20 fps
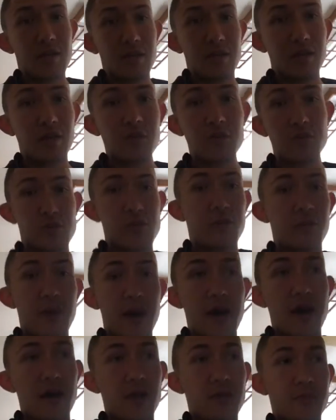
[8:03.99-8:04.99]
You don't trip
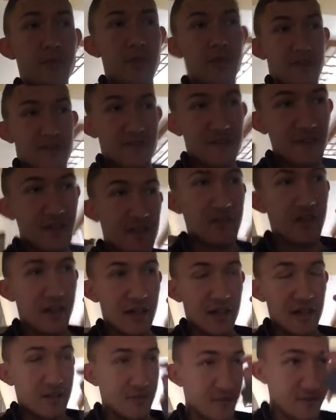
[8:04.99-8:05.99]
out, but you feel
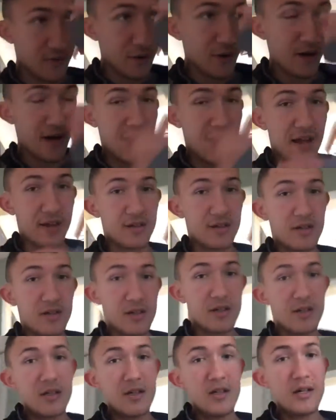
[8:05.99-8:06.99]
it in your forehead.
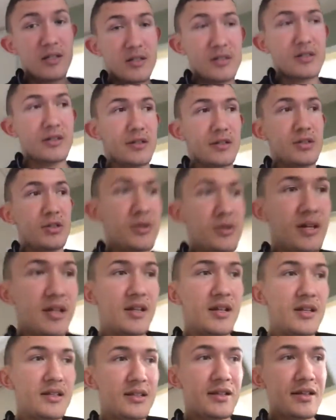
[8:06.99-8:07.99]
So you're doing
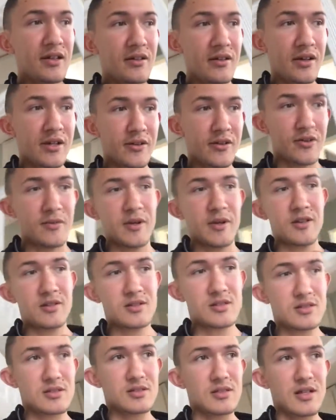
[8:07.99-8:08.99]
it in little
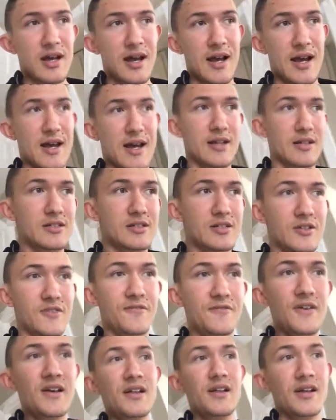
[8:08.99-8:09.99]
increments, and you're
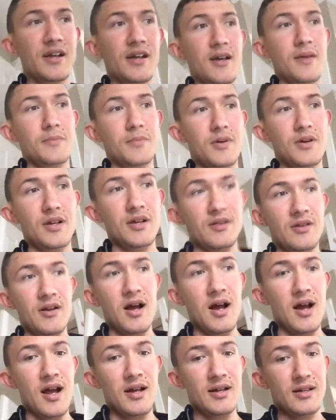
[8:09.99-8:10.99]
feeling it, but you're
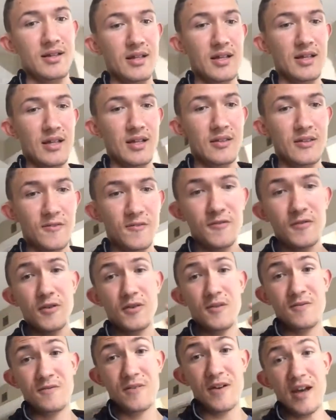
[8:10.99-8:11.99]
not getting the
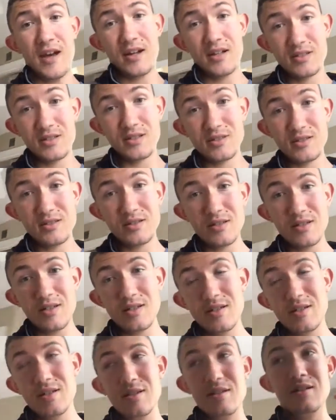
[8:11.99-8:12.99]
full effect.
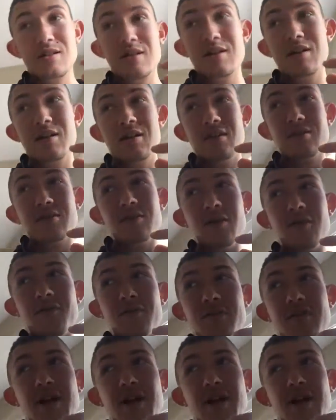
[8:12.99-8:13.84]
So over